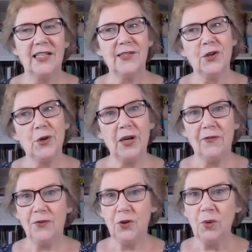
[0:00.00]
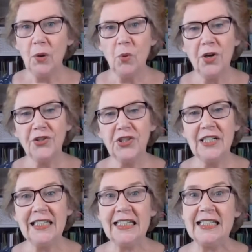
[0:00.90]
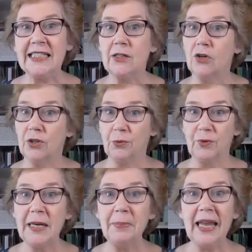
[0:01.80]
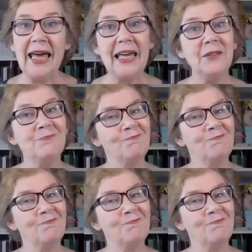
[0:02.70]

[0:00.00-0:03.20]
So if you are watching this on the replay,